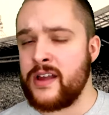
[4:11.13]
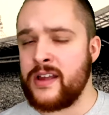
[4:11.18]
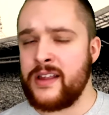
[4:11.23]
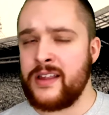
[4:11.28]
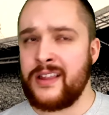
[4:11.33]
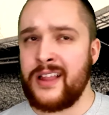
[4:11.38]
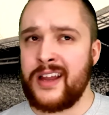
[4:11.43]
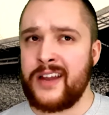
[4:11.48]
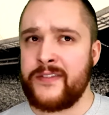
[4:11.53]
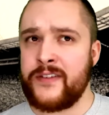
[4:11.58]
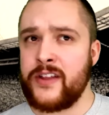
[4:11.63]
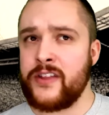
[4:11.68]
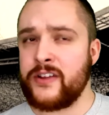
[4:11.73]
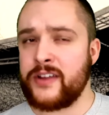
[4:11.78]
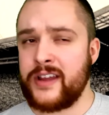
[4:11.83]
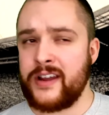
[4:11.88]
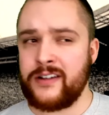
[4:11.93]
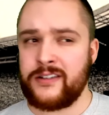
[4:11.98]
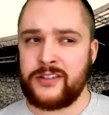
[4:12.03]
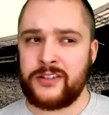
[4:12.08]
And a lot of other
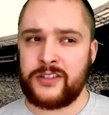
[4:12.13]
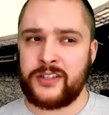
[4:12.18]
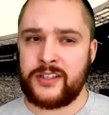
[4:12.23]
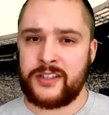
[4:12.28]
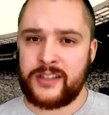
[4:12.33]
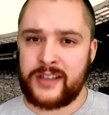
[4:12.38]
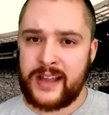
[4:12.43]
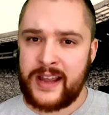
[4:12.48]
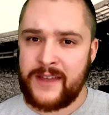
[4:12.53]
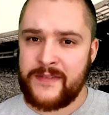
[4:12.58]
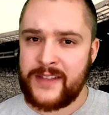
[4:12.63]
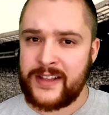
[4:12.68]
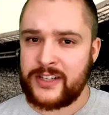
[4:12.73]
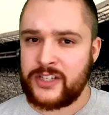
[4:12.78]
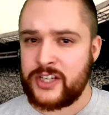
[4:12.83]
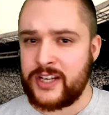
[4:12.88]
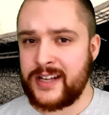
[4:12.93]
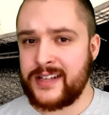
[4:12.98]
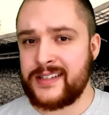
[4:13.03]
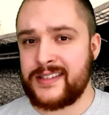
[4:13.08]
characters doesn't have that
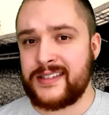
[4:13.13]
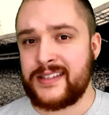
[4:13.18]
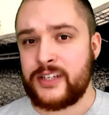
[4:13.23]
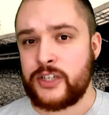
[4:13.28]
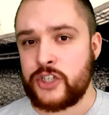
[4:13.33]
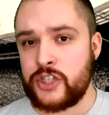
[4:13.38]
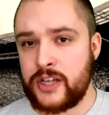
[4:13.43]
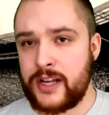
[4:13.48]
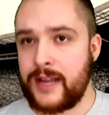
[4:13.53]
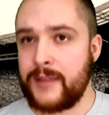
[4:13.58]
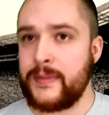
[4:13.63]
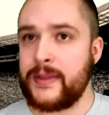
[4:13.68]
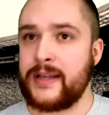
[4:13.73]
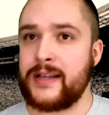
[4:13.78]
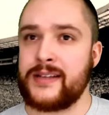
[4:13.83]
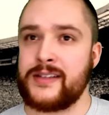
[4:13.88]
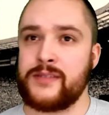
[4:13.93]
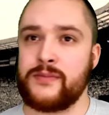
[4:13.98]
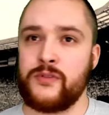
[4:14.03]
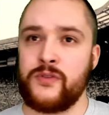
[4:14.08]
chance to shine
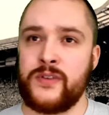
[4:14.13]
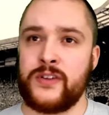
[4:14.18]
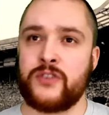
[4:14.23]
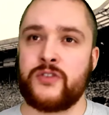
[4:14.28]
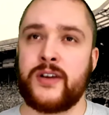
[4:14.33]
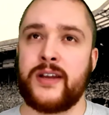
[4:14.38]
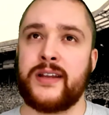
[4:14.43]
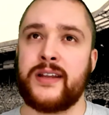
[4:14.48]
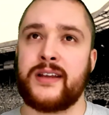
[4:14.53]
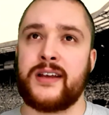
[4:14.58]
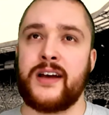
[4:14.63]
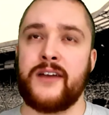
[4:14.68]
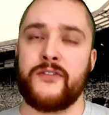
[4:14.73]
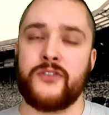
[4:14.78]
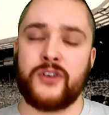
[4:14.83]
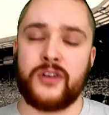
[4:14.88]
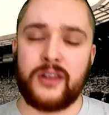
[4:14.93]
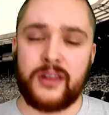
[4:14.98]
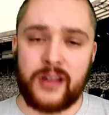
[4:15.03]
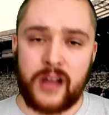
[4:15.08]
because the movie tried to
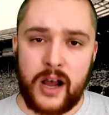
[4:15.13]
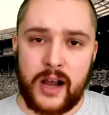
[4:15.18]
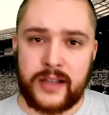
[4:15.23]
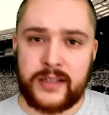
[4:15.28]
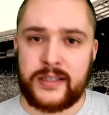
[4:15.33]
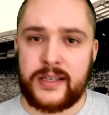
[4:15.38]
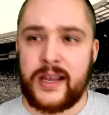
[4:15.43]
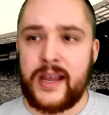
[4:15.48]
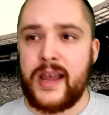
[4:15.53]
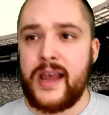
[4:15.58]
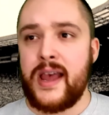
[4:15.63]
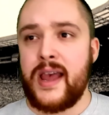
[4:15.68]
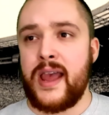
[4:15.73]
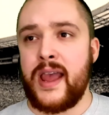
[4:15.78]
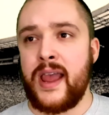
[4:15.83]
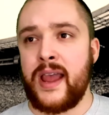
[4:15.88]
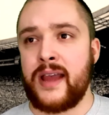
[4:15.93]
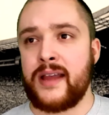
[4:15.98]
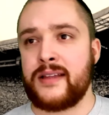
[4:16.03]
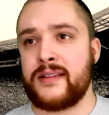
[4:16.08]
cover a lot,
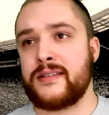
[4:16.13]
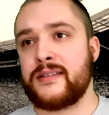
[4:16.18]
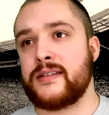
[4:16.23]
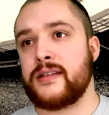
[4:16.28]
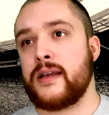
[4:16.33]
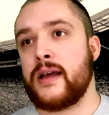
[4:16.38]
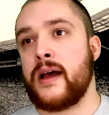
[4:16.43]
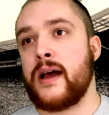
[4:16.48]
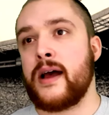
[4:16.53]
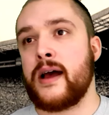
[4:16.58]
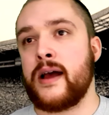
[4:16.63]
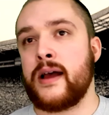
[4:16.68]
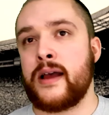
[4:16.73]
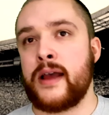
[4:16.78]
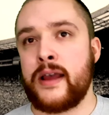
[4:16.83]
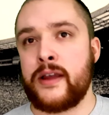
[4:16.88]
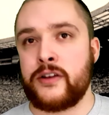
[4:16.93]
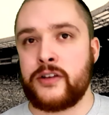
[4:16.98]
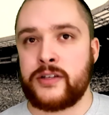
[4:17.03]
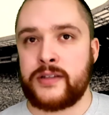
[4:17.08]
and
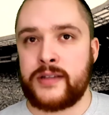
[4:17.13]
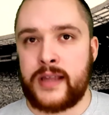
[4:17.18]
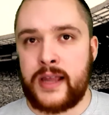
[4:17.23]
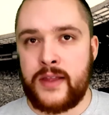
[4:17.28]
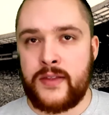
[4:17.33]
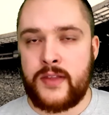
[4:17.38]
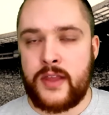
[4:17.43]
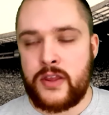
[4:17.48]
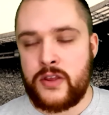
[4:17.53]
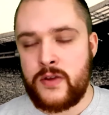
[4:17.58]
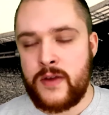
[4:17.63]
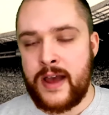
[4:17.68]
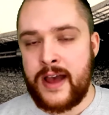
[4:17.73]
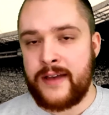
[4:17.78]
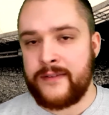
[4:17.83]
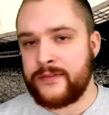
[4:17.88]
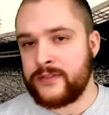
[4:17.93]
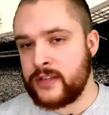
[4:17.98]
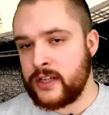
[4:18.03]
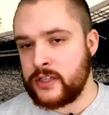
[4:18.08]
I understand that you
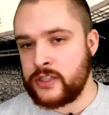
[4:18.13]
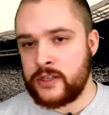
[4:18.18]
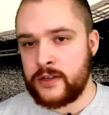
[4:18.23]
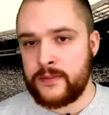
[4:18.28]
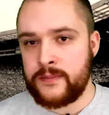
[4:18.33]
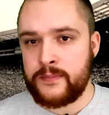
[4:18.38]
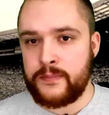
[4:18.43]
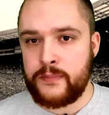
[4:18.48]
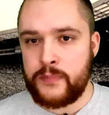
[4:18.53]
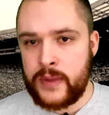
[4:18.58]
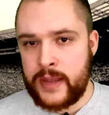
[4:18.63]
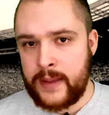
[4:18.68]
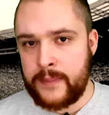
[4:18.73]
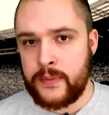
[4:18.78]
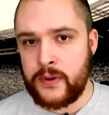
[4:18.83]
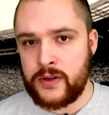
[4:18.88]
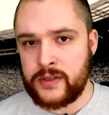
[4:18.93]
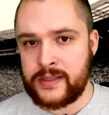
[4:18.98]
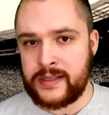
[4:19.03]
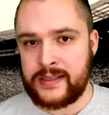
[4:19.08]
have such a big
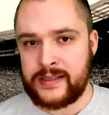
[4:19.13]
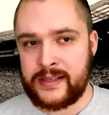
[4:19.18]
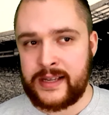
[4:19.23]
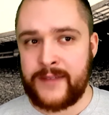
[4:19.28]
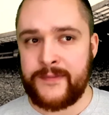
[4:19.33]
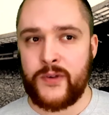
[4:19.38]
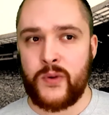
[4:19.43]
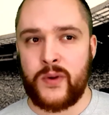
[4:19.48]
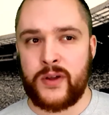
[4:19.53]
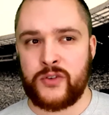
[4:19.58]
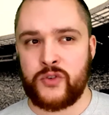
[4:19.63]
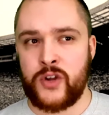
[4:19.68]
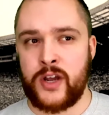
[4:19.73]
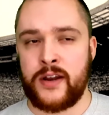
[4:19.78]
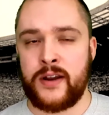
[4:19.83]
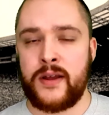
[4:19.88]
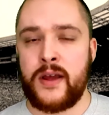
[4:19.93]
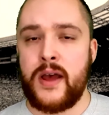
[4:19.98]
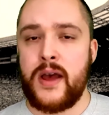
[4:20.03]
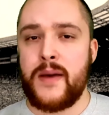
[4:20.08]
person's life, you want to try
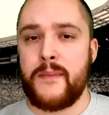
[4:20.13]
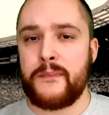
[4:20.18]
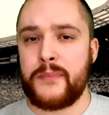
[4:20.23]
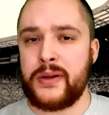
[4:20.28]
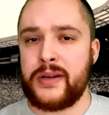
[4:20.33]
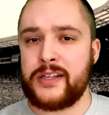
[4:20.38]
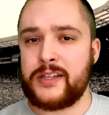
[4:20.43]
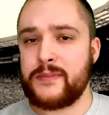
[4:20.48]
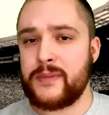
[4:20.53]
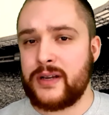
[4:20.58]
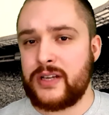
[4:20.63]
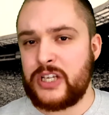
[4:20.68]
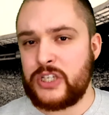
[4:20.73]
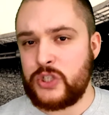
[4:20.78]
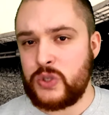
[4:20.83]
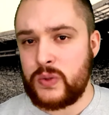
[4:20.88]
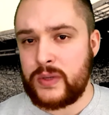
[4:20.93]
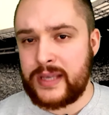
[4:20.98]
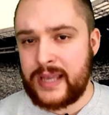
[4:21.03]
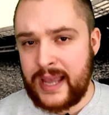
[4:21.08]
to put as much as
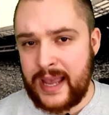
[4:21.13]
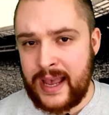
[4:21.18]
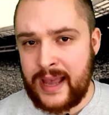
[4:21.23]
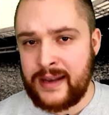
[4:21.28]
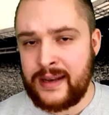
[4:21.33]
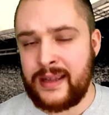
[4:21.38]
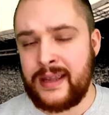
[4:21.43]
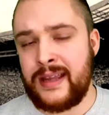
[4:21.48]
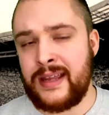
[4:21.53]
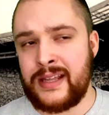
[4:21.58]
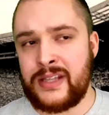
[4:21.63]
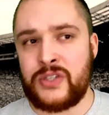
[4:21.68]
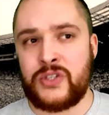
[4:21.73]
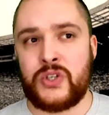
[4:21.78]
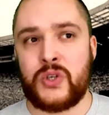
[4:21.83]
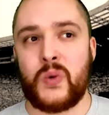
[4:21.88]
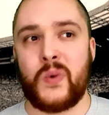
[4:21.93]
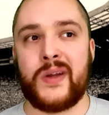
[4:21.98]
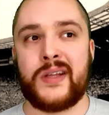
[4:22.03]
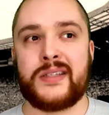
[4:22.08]
you can
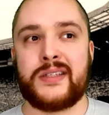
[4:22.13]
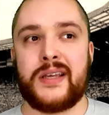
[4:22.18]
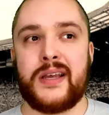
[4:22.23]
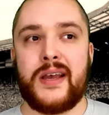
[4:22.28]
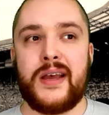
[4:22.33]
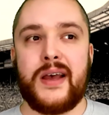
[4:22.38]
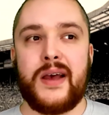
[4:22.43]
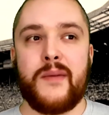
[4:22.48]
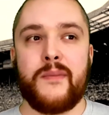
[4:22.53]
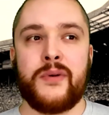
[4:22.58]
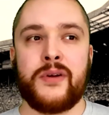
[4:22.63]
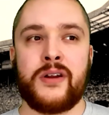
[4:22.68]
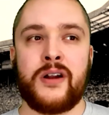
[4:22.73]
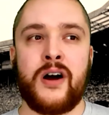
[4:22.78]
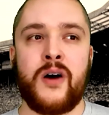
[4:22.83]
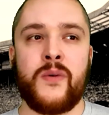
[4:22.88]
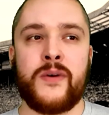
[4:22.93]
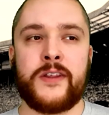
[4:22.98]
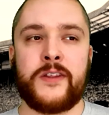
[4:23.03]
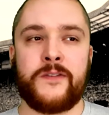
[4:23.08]
into it, but it
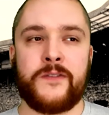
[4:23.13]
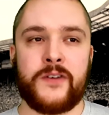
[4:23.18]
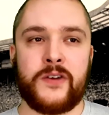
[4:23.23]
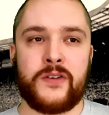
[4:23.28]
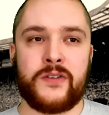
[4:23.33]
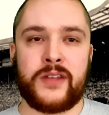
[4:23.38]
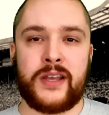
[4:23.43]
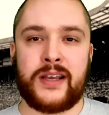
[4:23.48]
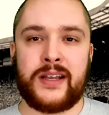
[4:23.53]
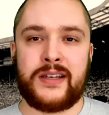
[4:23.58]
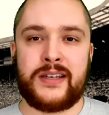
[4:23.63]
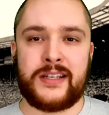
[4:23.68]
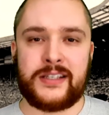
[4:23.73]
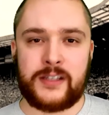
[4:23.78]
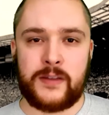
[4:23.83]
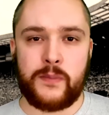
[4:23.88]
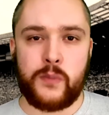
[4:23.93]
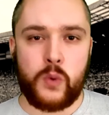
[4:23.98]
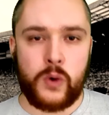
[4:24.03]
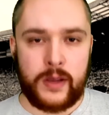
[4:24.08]
always feels like a
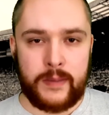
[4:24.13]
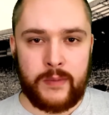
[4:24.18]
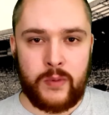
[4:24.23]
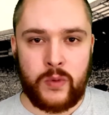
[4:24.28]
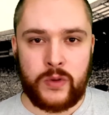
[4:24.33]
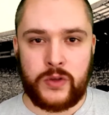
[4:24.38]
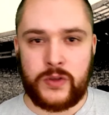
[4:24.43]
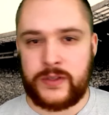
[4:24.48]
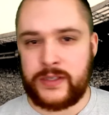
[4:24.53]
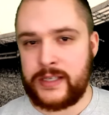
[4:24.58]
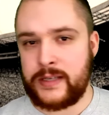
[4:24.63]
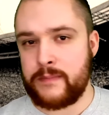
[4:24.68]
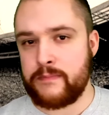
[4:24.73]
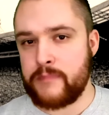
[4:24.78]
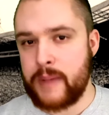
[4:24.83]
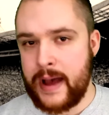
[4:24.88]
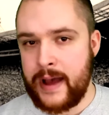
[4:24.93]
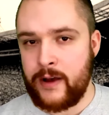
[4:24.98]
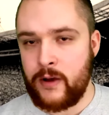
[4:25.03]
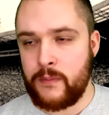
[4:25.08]
disappointment when you see a
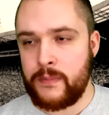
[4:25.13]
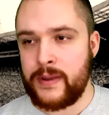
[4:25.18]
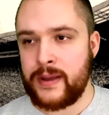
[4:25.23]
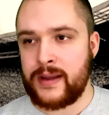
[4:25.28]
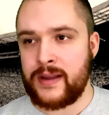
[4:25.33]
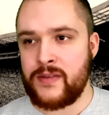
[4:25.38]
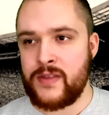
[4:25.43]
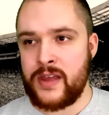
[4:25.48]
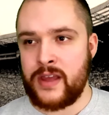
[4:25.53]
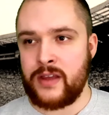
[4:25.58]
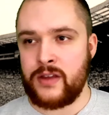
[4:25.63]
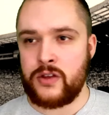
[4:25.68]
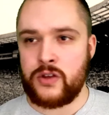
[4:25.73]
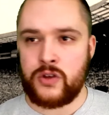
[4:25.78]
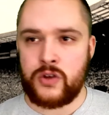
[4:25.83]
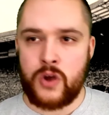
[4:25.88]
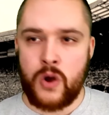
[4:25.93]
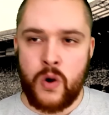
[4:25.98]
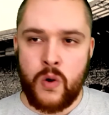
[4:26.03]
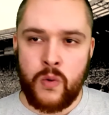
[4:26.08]
biopic and they
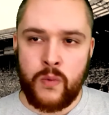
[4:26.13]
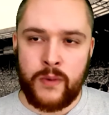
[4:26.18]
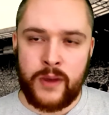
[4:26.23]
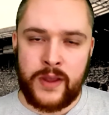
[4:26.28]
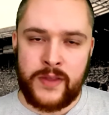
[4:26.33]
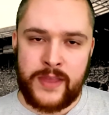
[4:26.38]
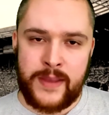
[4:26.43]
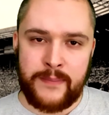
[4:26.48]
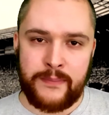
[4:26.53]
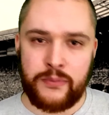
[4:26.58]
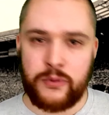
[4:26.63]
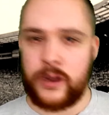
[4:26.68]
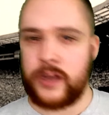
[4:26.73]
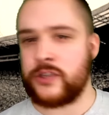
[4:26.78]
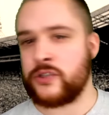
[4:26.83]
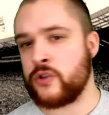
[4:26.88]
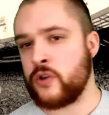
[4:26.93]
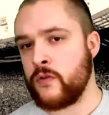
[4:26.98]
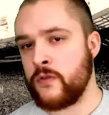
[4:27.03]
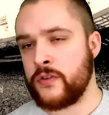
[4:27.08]
go and they
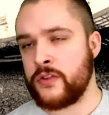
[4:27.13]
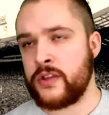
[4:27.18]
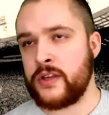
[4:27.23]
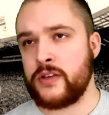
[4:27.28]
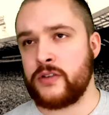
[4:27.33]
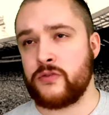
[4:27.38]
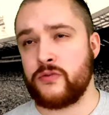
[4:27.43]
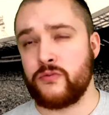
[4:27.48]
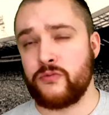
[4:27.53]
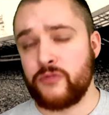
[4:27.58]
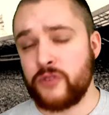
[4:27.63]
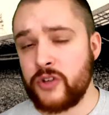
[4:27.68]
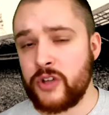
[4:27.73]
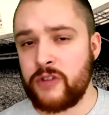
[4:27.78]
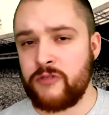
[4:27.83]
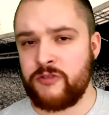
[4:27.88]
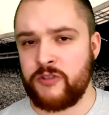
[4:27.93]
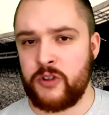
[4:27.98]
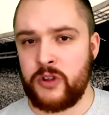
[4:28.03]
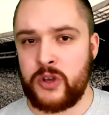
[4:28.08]
brush over things really,
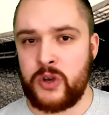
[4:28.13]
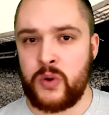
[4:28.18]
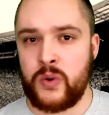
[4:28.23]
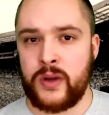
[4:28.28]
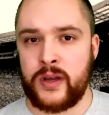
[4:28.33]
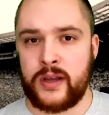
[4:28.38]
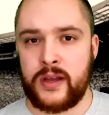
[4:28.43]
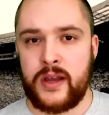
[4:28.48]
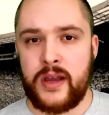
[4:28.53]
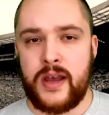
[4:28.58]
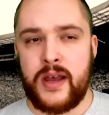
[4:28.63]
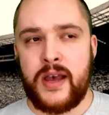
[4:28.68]
really quick.